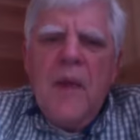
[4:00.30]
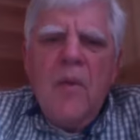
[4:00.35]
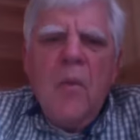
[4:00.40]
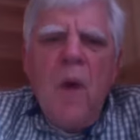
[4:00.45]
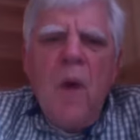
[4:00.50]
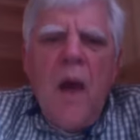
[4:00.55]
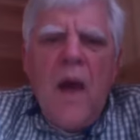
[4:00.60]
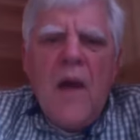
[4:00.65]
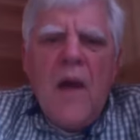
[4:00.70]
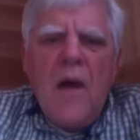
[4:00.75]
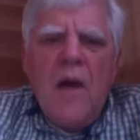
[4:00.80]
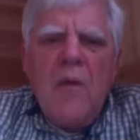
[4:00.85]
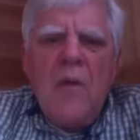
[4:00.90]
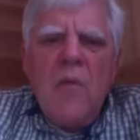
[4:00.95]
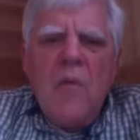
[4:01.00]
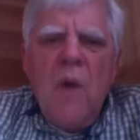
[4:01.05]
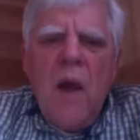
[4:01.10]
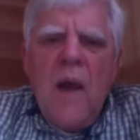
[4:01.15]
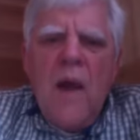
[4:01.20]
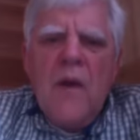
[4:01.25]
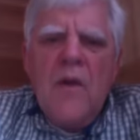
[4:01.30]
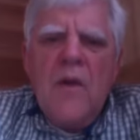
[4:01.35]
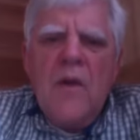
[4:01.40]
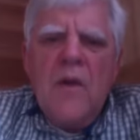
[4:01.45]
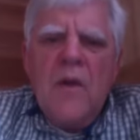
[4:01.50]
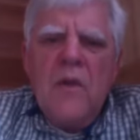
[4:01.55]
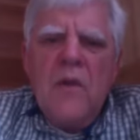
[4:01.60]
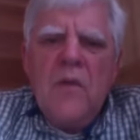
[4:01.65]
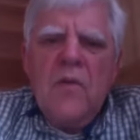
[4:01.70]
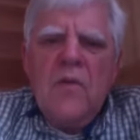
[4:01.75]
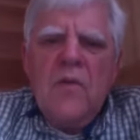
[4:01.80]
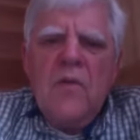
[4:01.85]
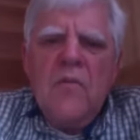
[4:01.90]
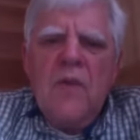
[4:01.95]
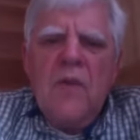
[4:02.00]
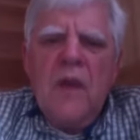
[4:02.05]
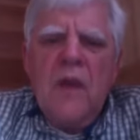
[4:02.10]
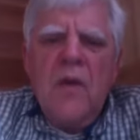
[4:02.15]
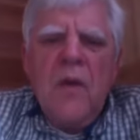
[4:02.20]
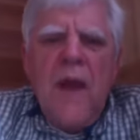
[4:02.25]
wider and wider use of
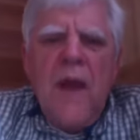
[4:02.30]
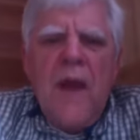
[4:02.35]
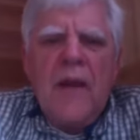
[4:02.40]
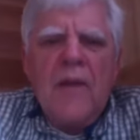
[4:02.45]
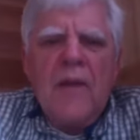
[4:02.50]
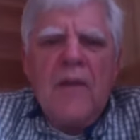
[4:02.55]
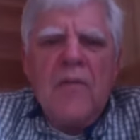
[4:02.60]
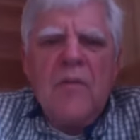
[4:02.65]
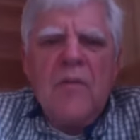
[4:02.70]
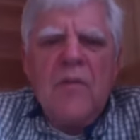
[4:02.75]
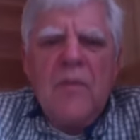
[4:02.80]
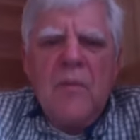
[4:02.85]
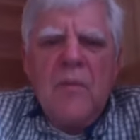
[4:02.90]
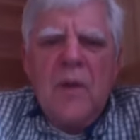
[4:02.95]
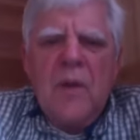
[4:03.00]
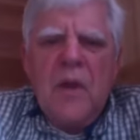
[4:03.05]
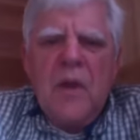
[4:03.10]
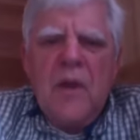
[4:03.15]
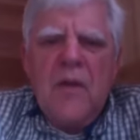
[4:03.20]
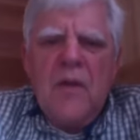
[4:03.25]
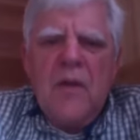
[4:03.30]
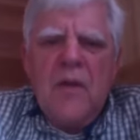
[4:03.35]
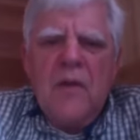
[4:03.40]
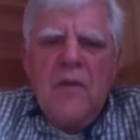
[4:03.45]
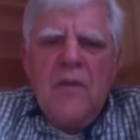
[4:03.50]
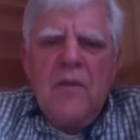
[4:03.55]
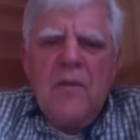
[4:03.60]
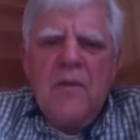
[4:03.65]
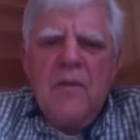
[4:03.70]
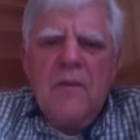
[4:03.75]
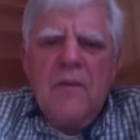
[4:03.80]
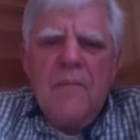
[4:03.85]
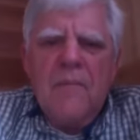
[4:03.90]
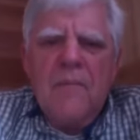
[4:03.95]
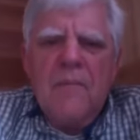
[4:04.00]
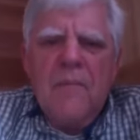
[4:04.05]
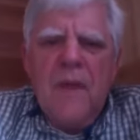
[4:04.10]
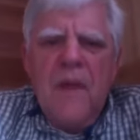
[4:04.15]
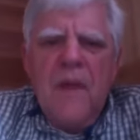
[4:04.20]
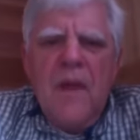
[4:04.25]
interactive simulations.
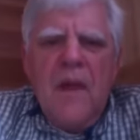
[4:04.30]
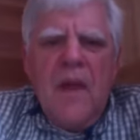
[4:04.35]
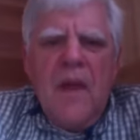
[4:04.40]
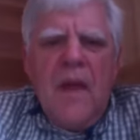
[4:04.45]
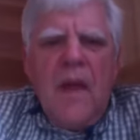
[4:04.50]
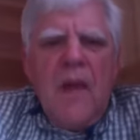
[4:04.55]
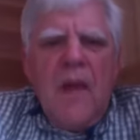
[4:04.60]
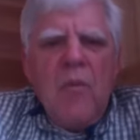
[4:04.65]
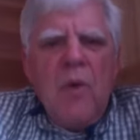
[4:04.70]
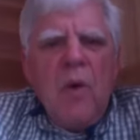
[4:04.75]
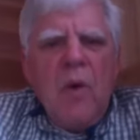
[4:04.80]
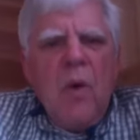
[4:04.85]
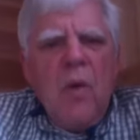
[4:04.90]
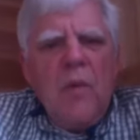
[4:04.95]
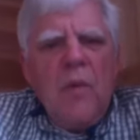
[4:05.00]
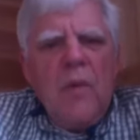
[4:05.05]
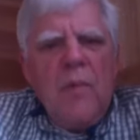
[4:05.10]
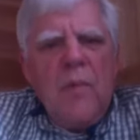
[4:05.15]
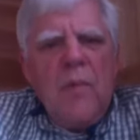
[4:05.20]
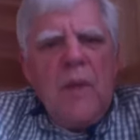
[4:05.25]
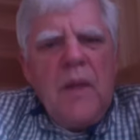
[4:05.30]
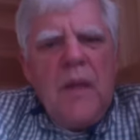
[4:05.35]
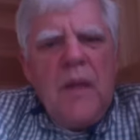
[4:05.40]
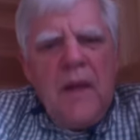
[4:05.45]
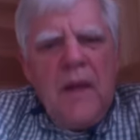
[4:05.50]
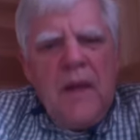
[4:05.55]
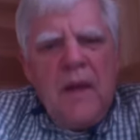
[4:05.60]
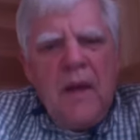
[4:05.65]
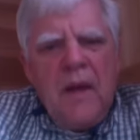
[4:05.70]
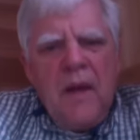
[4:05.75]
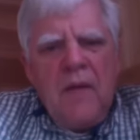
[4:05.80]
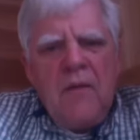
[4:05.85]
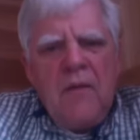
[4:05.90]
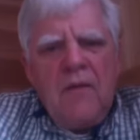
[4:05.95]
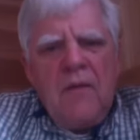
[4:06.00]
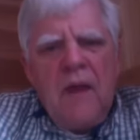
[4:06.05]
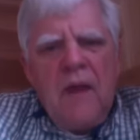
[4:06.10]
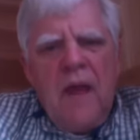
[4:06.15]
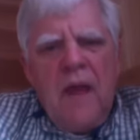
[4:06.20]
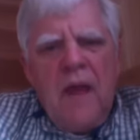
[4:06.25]
And we're only beginning to
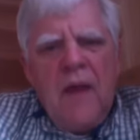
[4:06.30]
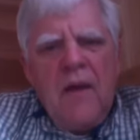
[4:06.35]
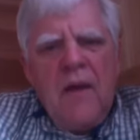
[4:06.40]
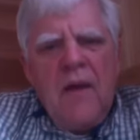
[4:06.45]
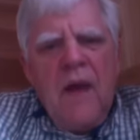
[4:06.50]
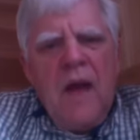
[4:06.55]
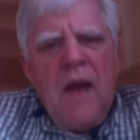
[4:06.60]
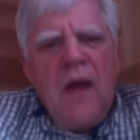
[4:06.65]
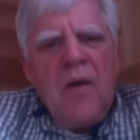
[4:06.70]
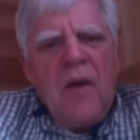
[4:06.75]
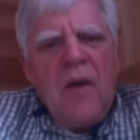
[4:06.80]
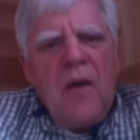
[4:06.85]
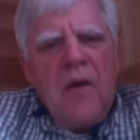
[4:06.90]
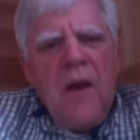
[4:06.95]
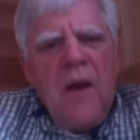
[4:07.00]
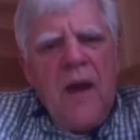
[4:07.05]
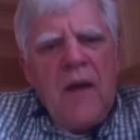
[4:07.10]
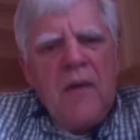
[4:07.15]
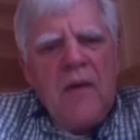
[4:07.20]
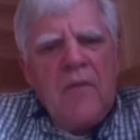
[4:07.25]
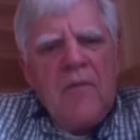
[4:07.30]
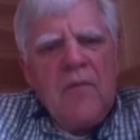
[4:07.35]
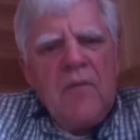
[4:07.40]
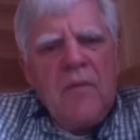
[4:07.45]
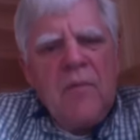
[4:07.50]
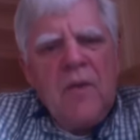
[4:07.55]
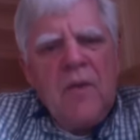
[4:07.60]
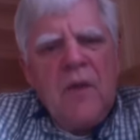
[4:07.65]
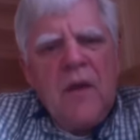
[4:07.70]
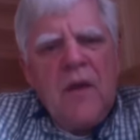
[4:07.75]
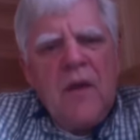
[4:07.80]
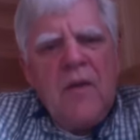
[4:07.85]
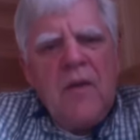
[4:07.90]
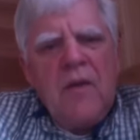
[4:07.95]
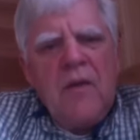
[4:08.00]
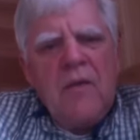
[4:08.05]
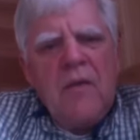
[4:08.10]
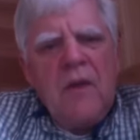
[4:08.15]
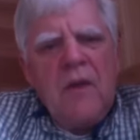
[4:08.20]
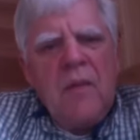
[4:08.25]
understand how interactive
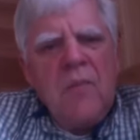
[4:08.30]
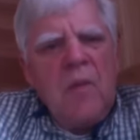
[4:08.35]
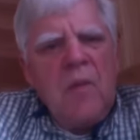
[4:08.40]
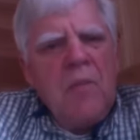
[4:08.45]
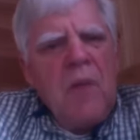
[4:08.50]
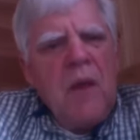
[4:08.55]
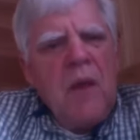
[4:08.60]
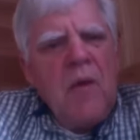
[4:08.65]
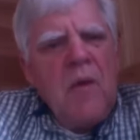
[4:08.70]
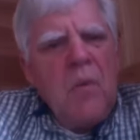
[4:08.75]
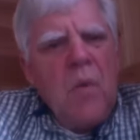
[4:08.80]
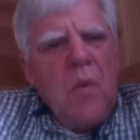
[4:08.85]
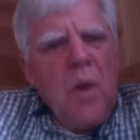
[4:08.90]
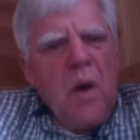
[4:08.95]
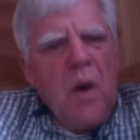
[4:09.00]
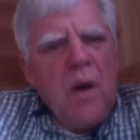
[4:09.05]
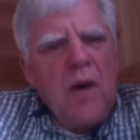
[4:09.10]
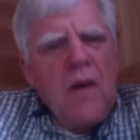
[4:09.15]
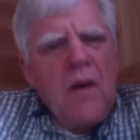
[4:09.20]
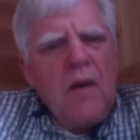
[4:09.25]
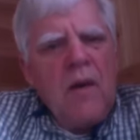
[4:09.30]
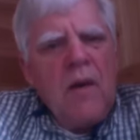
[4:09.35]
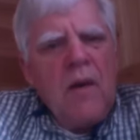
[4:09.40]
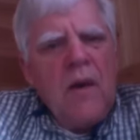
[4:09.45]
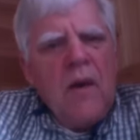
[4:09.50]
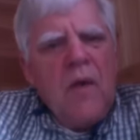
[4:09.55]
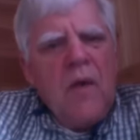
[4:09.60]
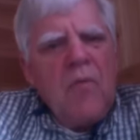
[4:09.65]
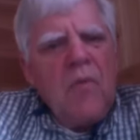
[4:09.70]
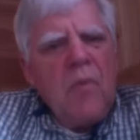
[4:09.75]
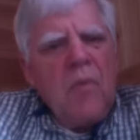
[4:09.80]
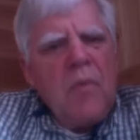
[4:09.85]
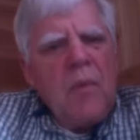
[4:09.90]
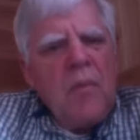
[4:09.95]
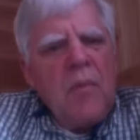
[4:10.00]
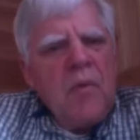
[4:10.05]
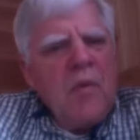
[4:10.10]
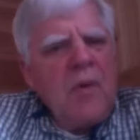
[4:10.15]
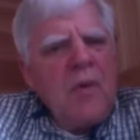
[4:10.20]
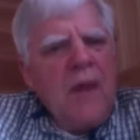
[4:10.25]
simulations can be made to work for
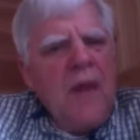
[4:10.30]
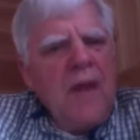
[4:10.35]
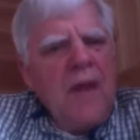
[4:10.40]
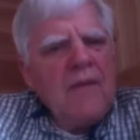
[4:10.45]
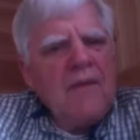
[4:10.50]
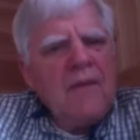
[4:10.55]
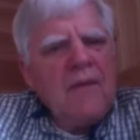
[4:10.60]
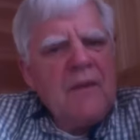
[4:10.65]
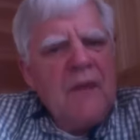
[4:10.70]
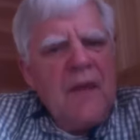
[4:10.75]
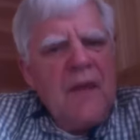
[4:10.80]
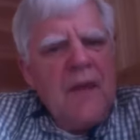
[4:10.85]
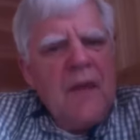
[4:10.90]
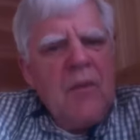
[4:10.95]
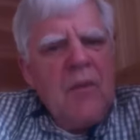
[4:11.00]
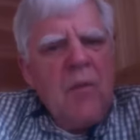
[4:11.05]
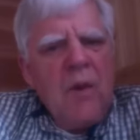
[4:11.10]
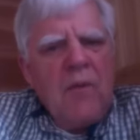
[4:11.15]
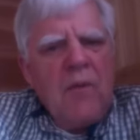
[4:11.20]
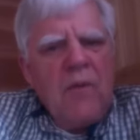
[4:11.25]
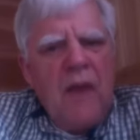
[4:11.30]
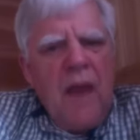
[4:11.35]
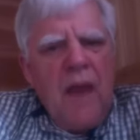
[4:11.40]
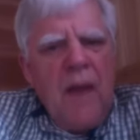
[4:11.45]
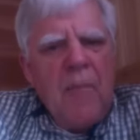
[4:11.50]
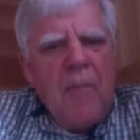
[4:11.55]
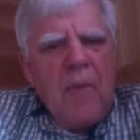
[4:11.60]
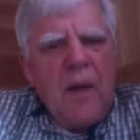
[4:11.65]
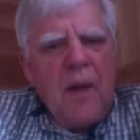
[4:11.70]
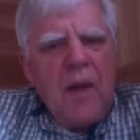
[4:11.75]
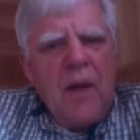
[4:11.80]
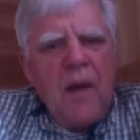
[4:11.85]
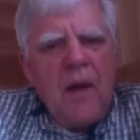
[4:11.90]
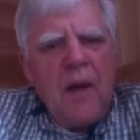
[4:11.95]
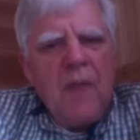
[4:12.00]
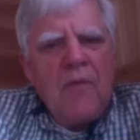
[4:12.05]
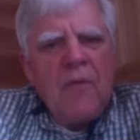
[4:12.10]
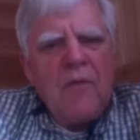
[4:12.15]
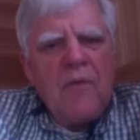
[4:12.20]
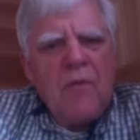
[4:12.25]
people who can't see what's happening
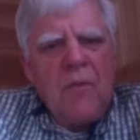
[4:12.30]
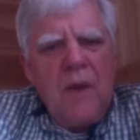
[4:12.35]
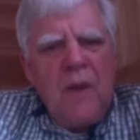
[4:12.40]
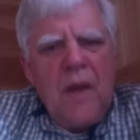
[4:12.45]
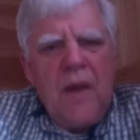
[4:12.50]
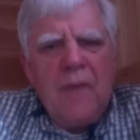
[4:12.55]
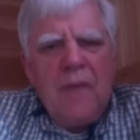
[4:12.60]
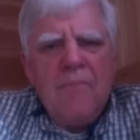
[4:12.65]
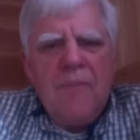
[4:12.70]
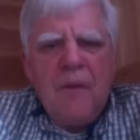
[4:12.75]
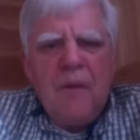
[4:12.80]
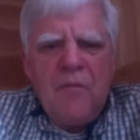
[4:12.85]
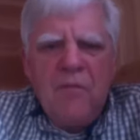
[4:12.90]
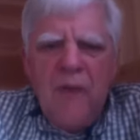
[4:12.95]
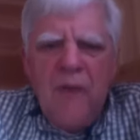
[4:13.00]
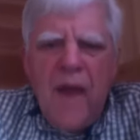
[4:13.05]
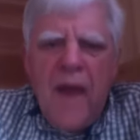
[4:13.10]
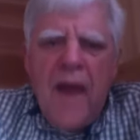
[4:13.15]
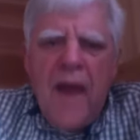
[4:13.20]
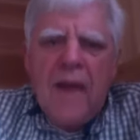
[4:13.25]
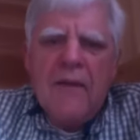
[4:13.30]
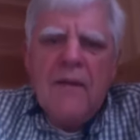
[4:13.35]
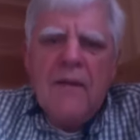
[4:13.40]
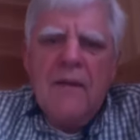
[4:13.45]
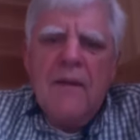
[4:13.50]
on the screen. In fact,